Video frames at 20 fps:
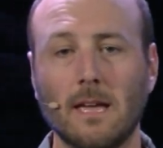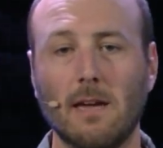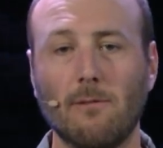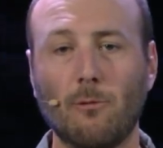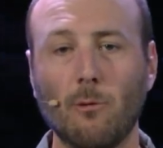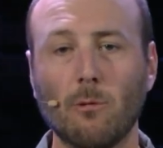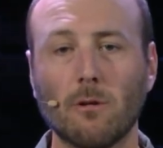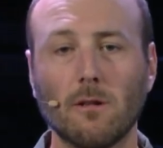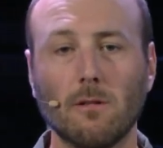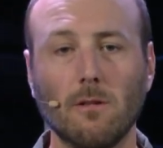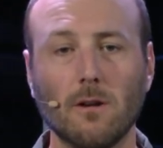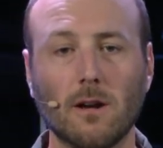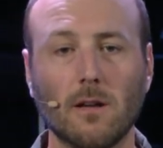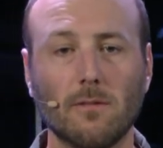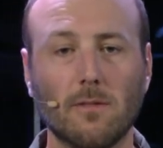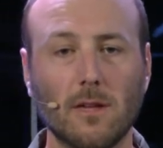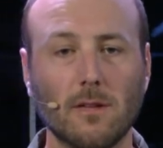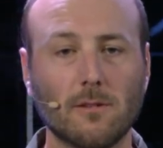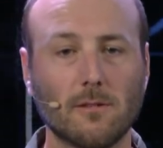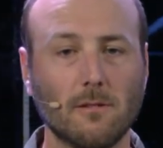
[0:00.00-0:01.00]
If you want to look
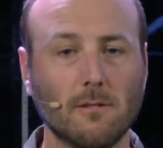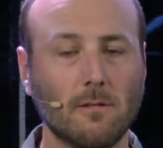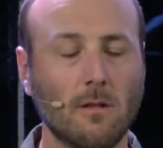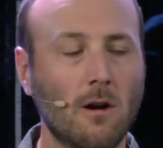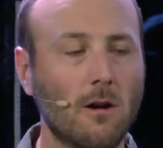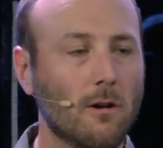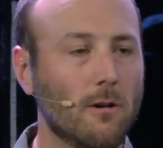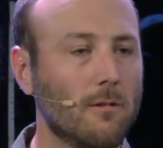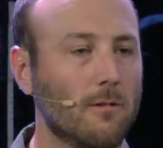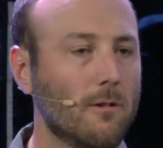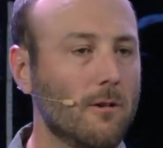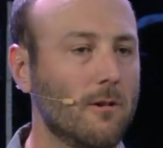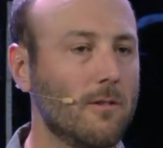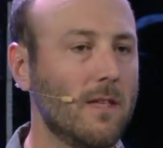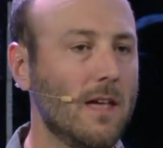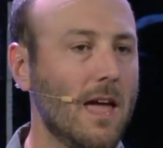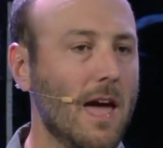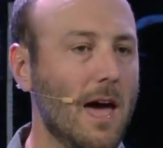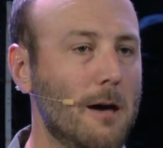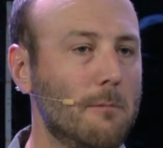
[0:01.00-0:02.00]
at these longer, they're
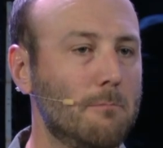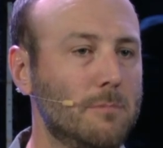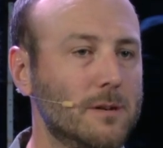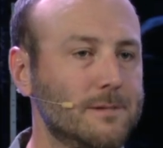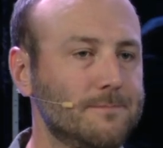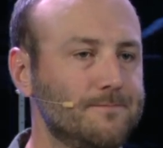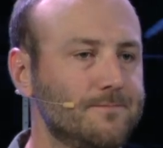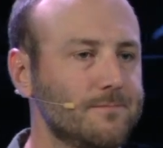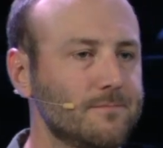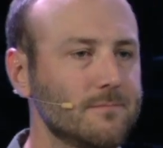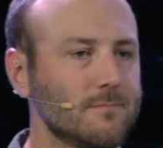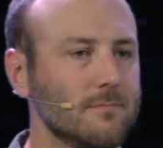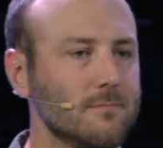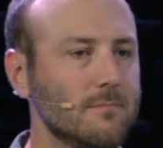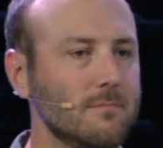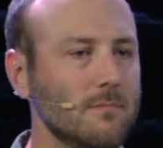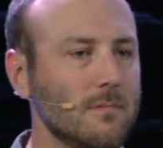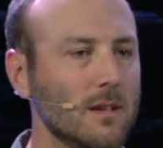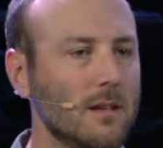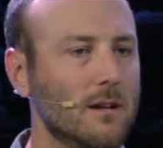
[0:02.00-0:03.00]
in app, but
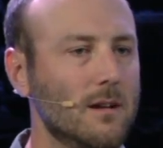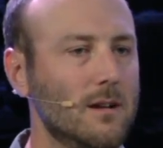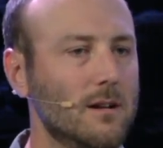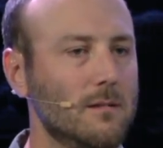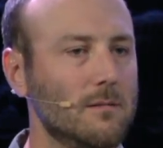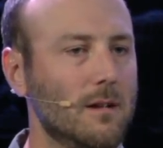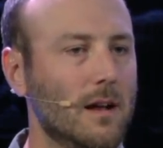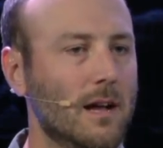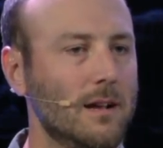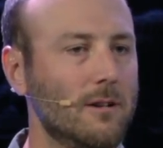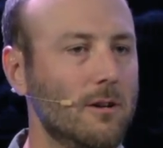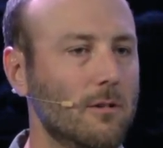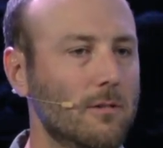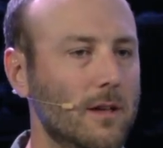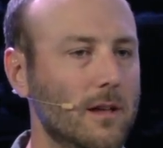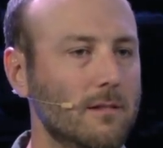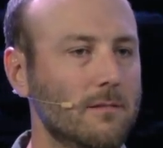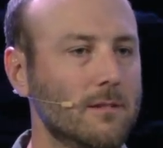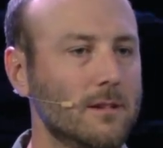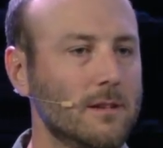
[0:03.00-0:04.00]
uh, I know
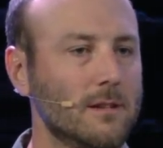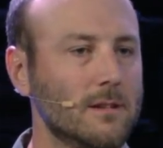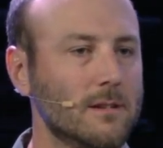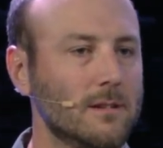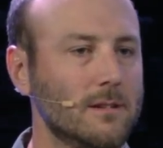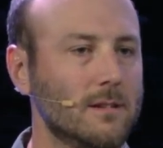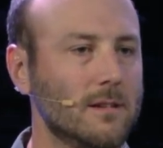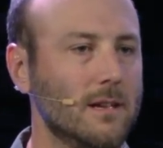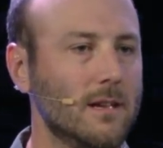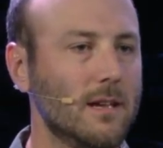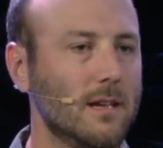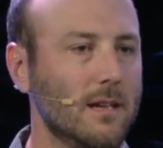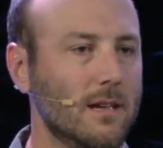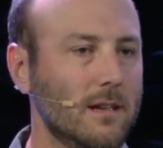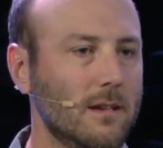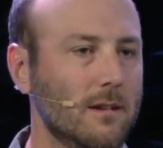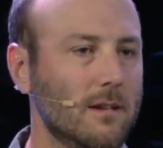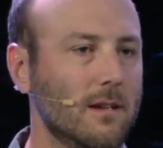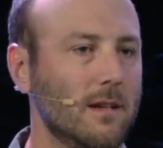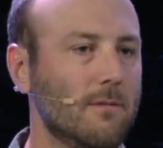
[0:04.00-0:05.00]
that
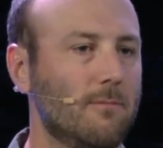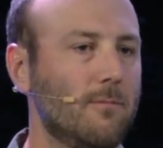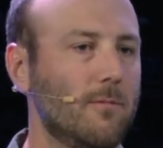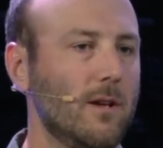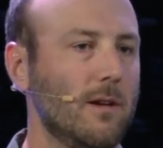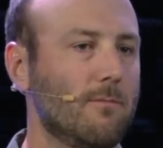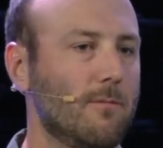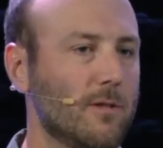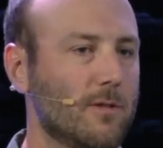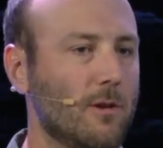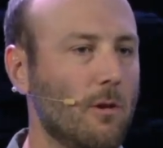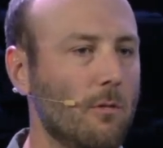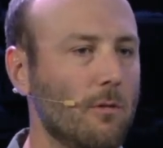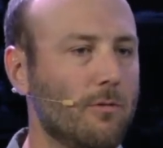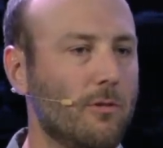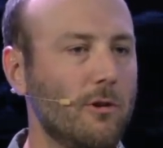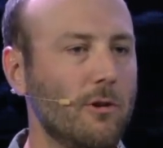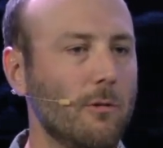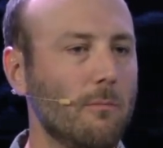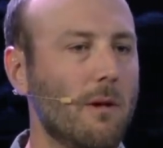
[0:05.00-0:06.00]
if, if it's
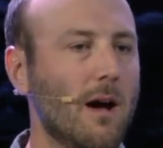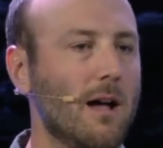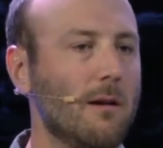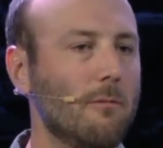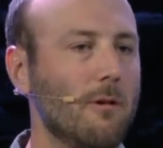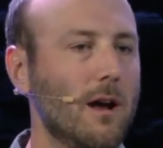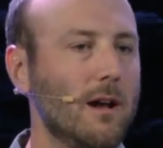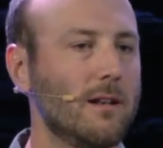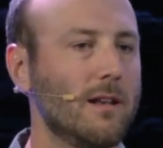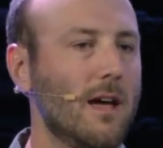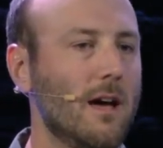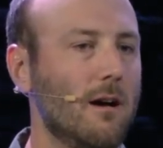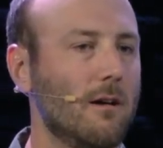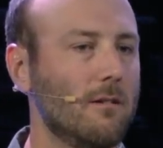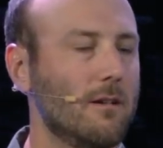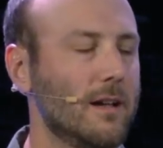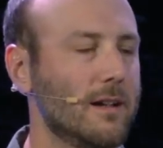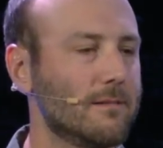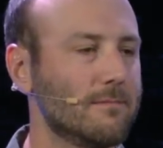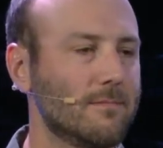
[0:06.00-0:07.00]
going through your mind right now,
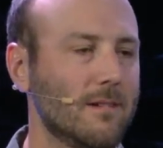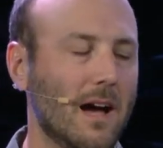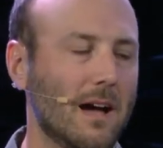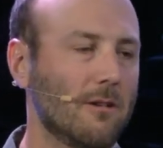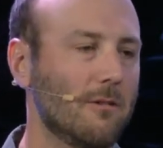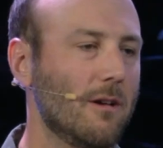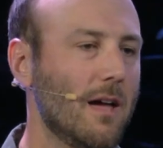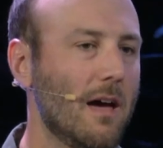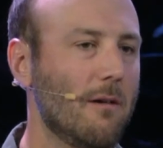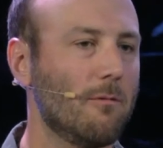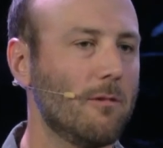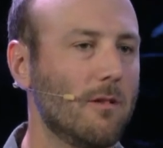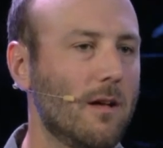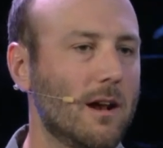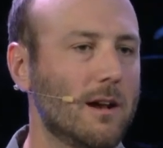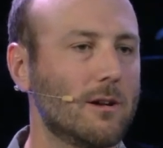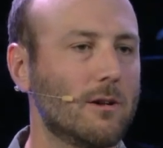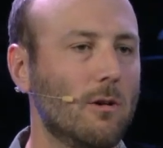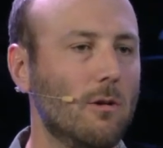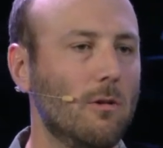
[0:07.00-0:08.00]
like, I don't have a
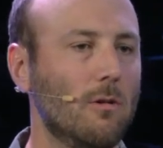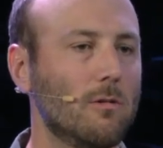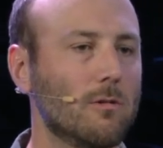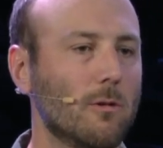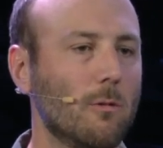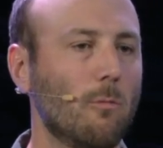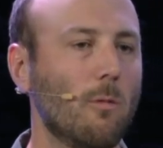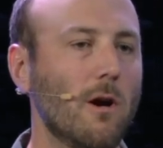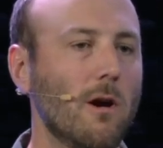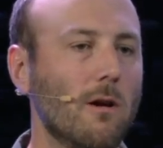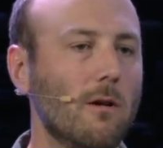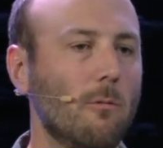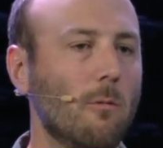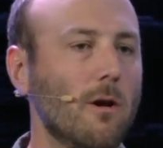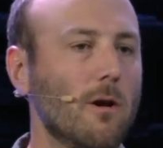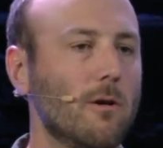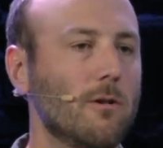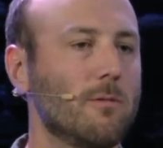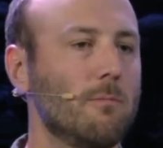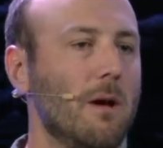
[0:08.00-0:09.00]
lot of gold or where,
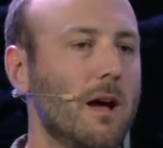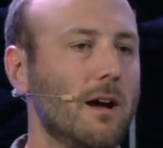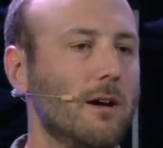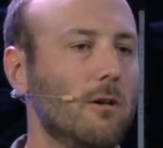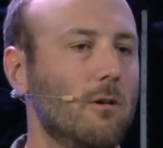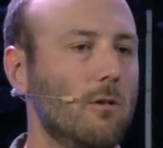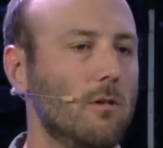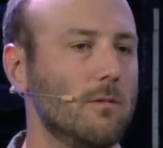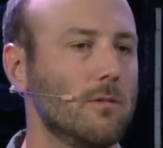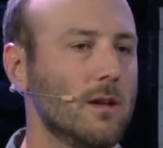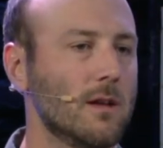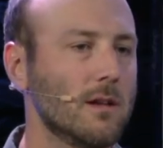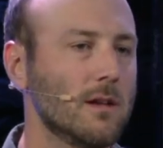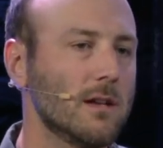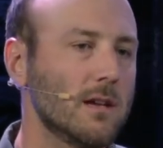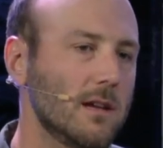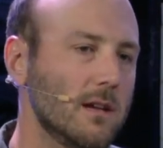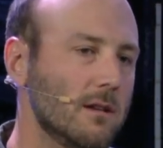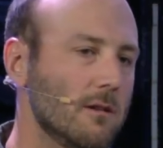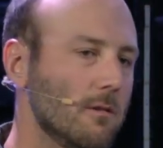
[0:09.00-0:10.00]
where is my gold?
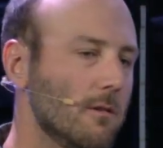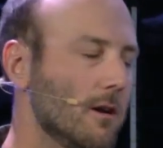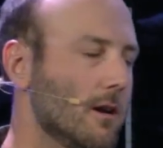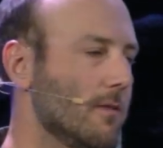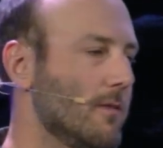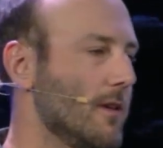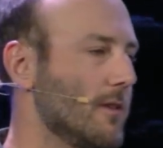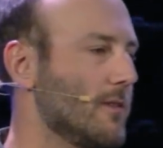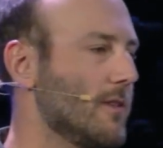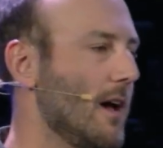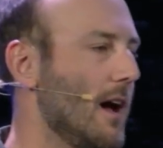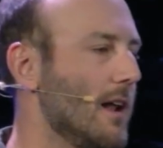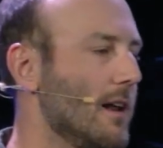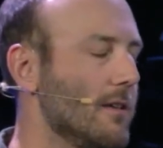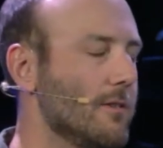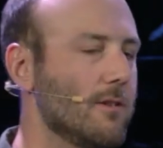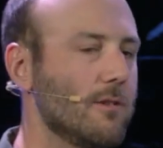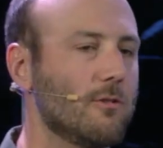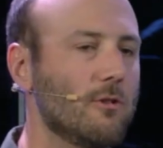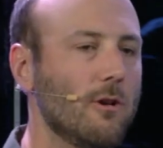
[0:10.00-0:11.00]
You need to look at this. God
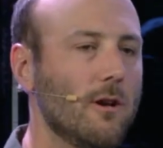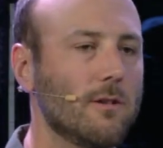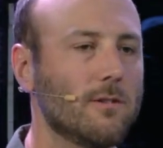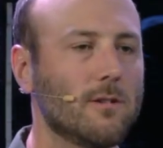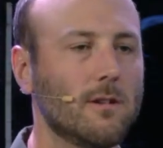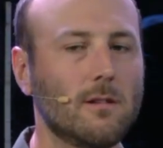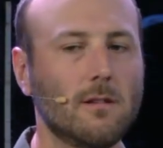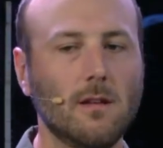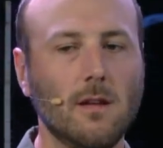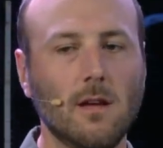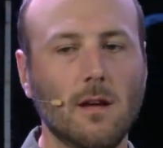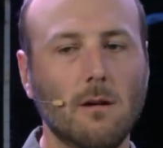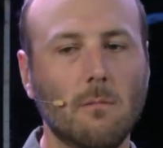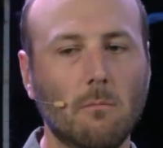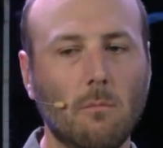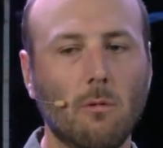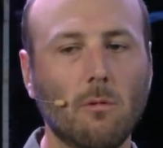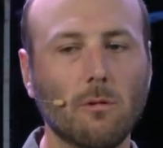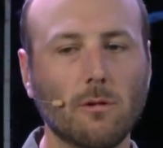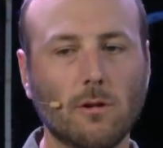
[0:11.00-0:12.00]
has entrusted
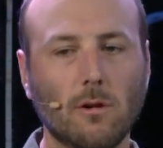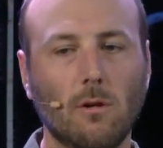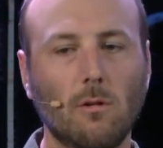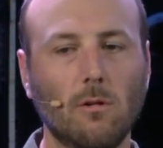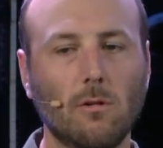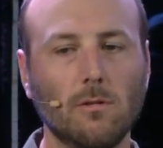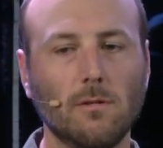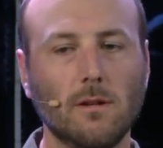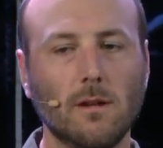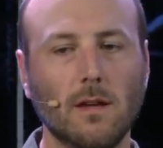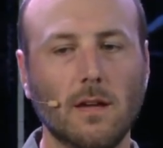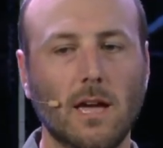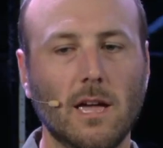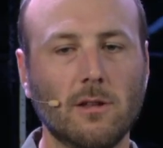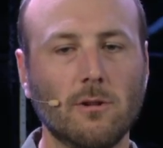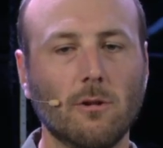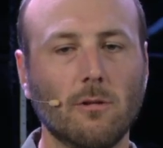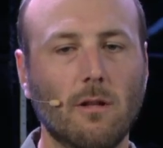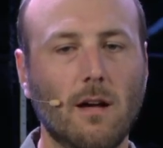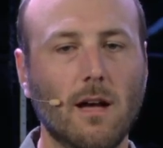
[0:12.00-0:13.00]
more gold
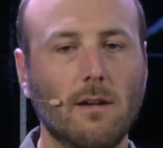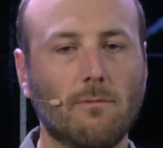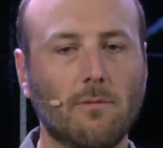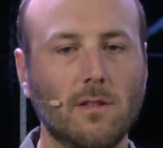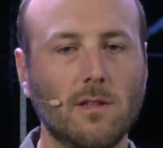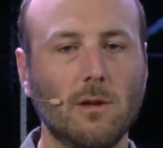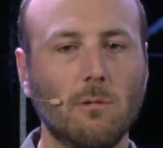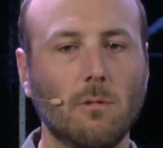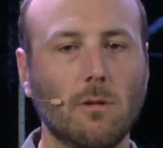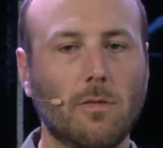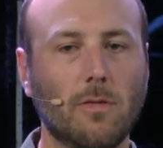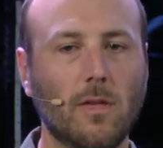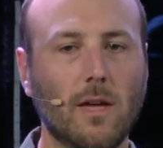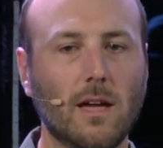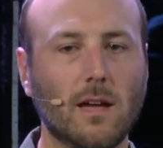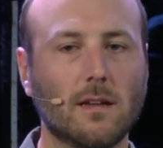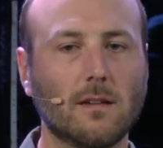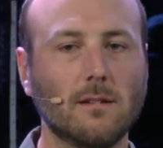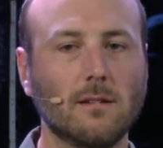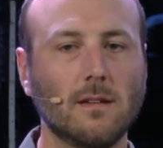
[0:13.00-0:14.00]
in your life than you would
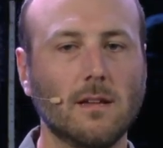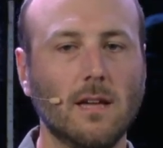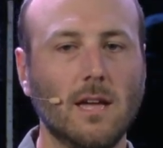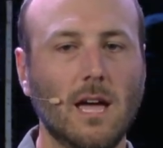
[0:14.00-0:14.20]
think.